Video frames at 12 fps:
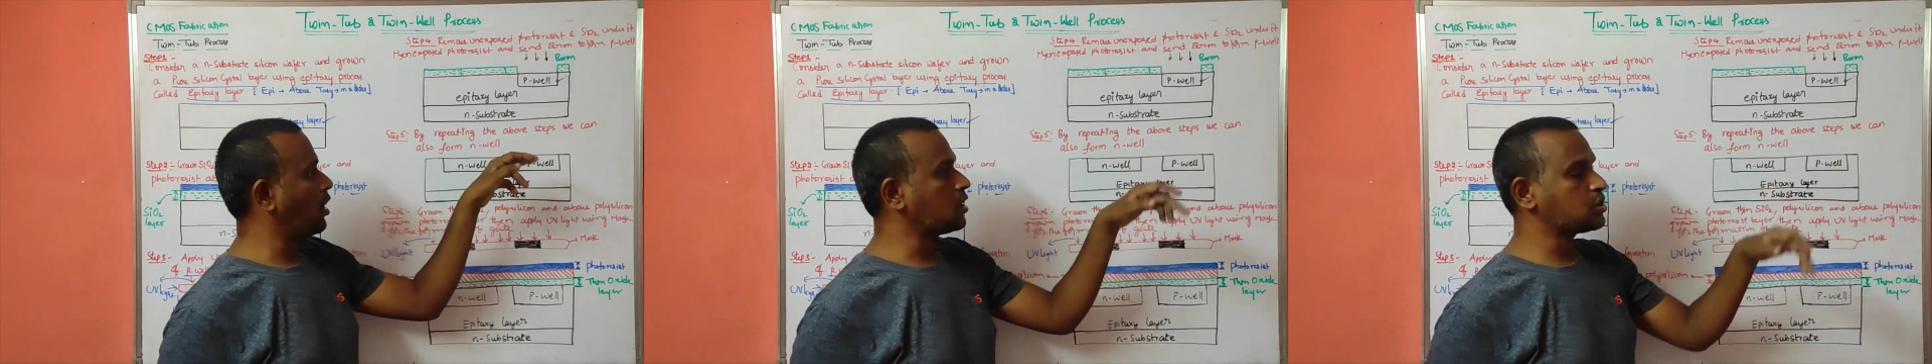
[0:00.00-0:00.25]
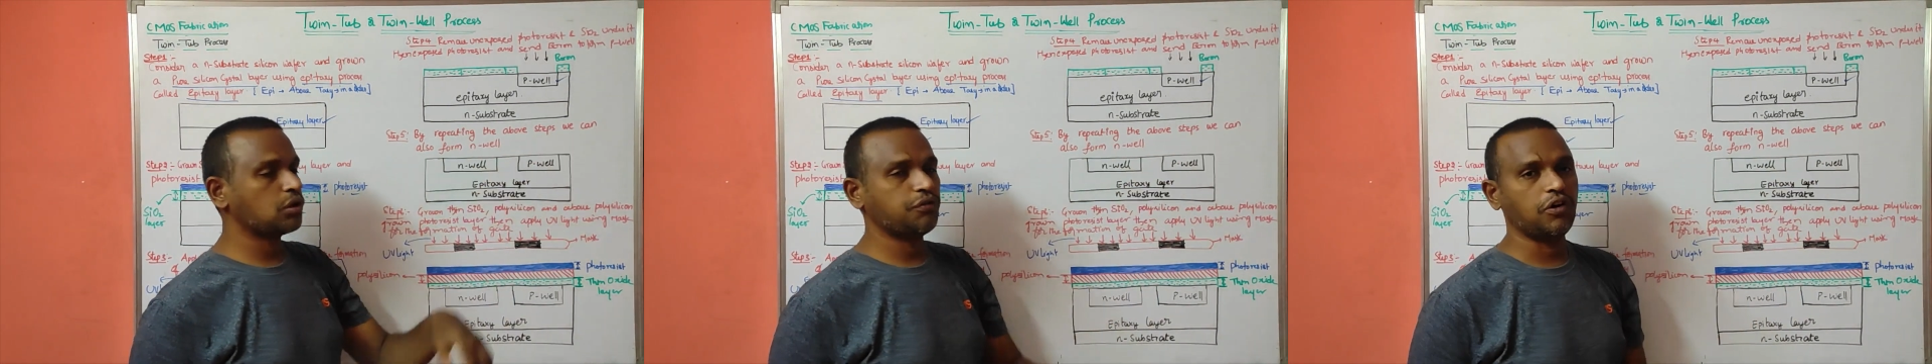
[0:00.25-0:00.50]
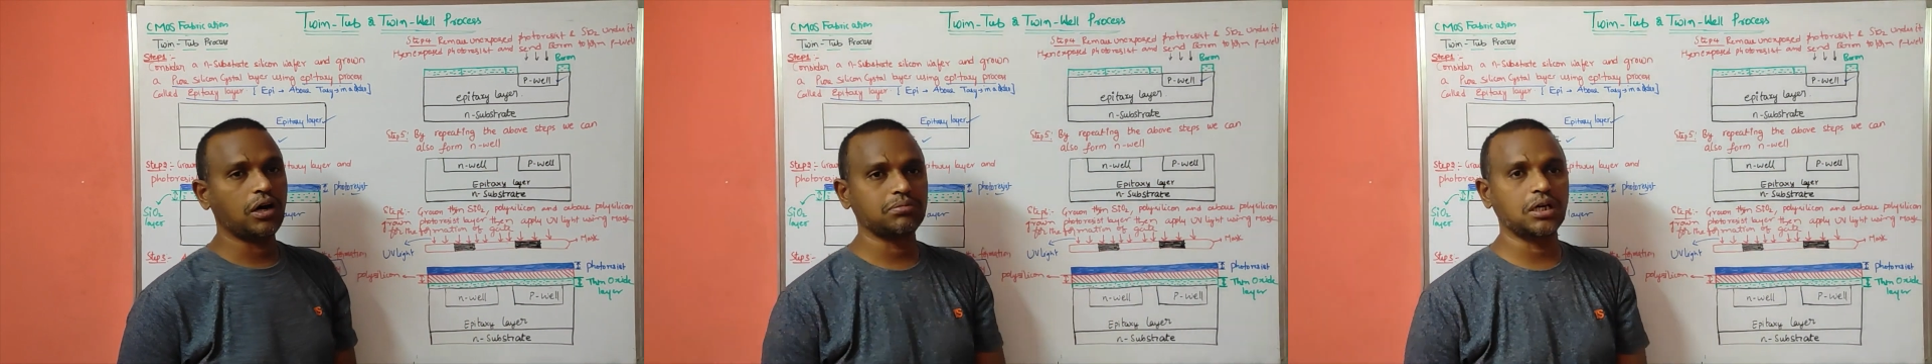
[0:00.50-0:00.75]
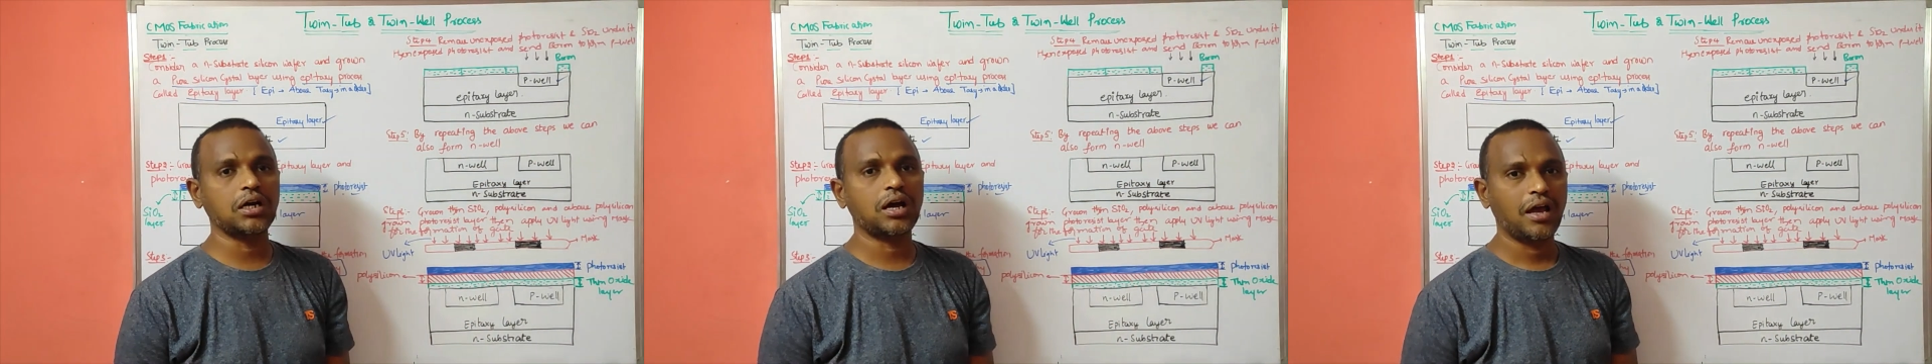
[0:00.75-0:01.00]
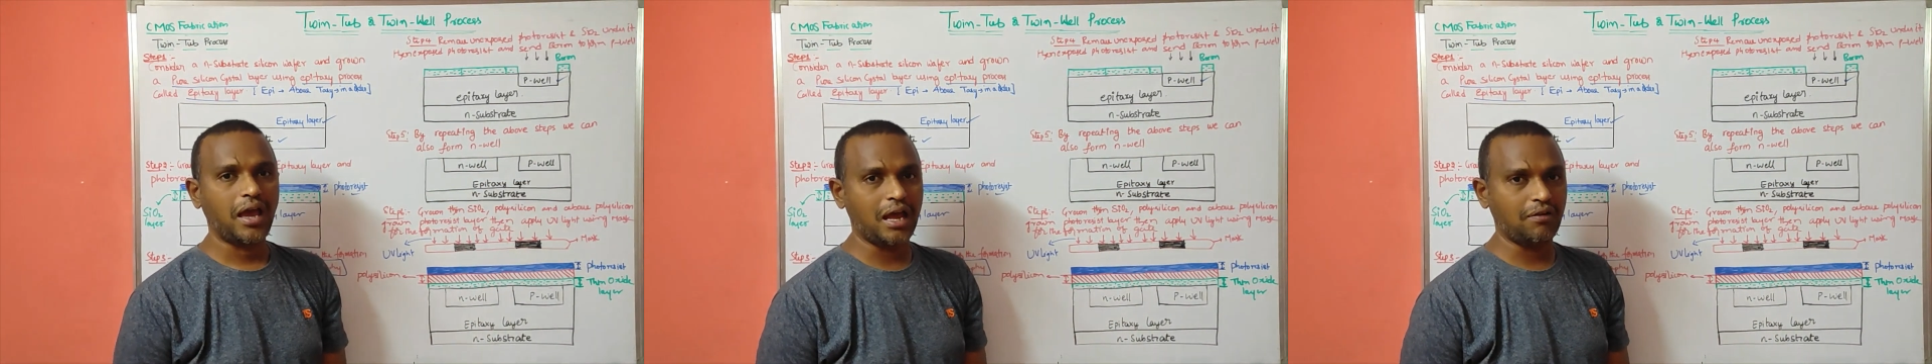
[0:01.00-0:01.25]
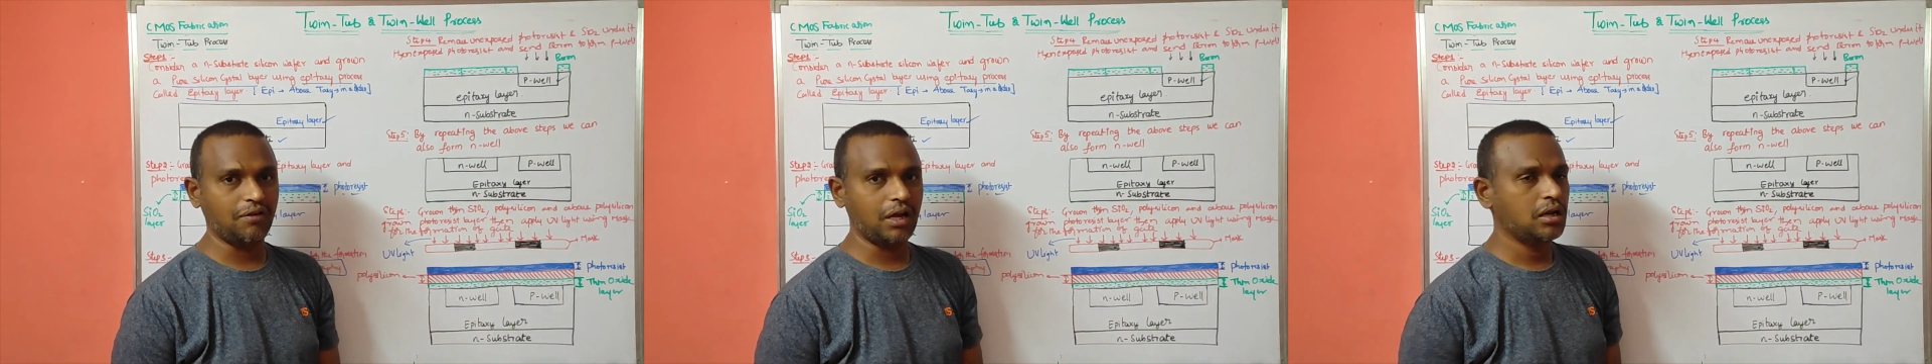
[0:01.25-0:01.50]
also form the
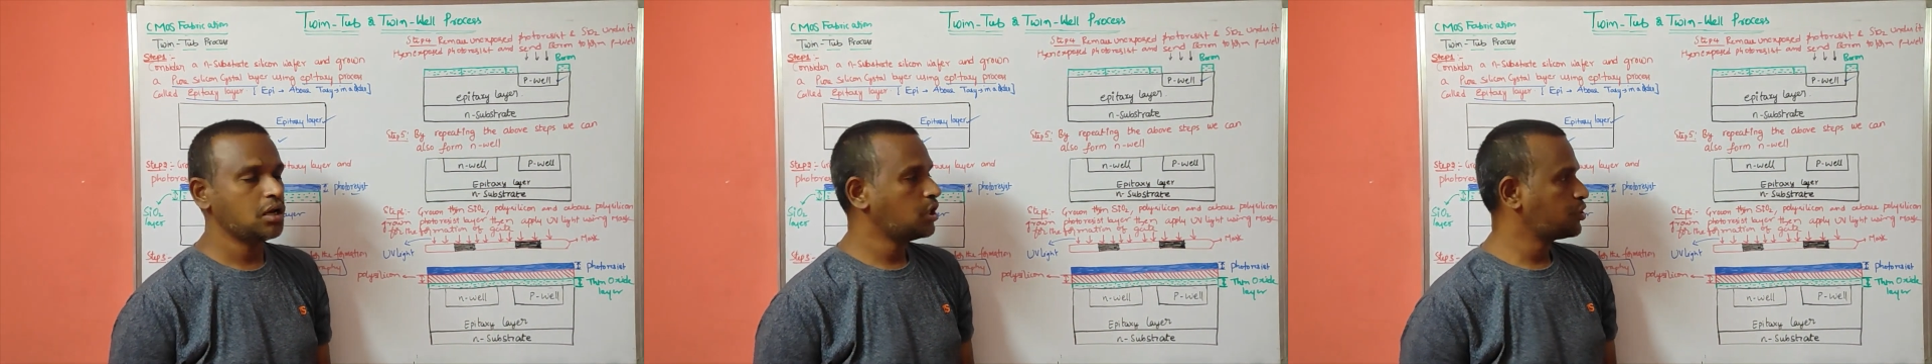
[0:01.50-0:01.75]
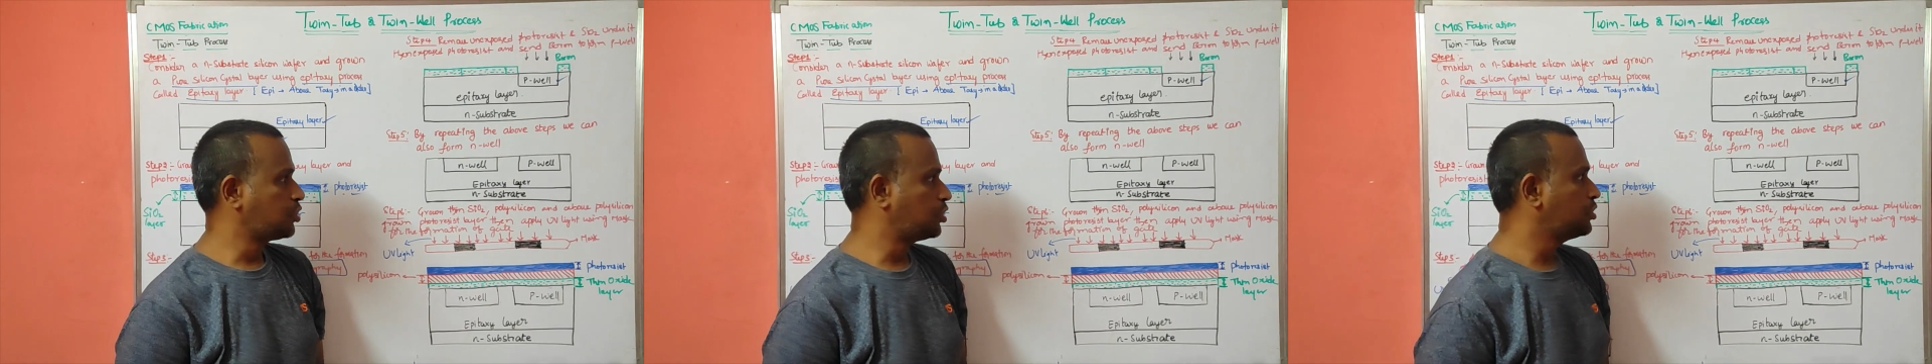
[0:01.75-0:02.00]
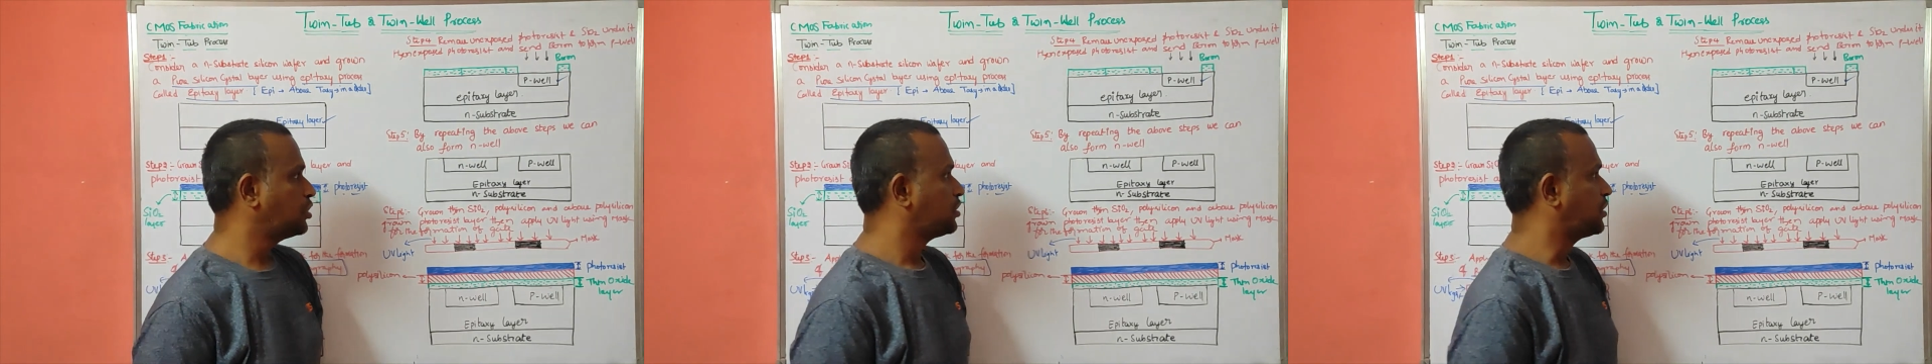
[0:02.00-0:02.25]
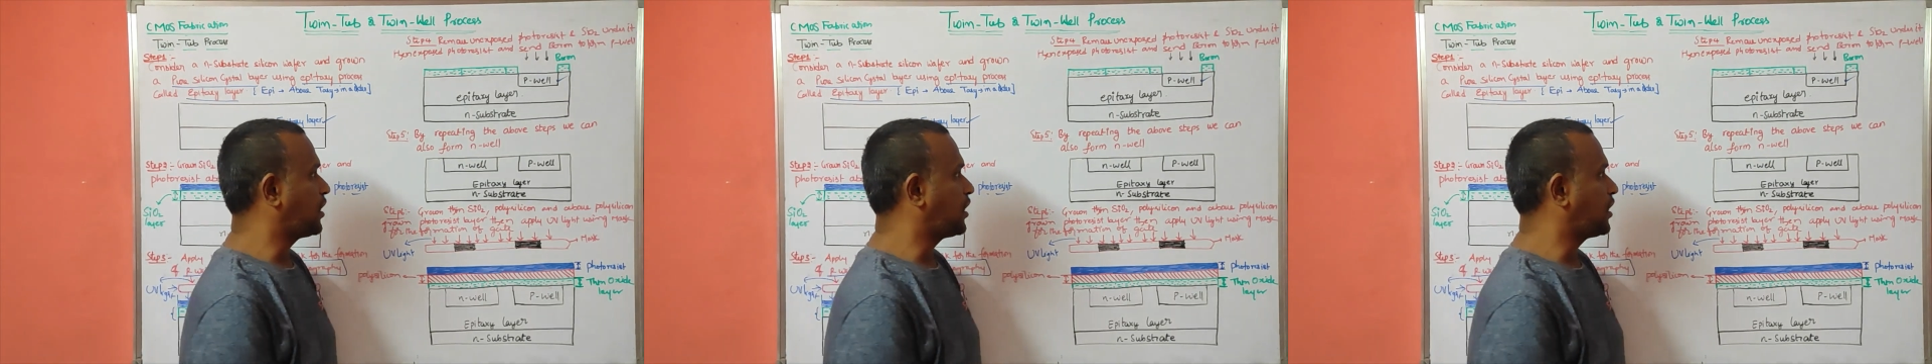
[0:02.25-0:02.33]
N well. So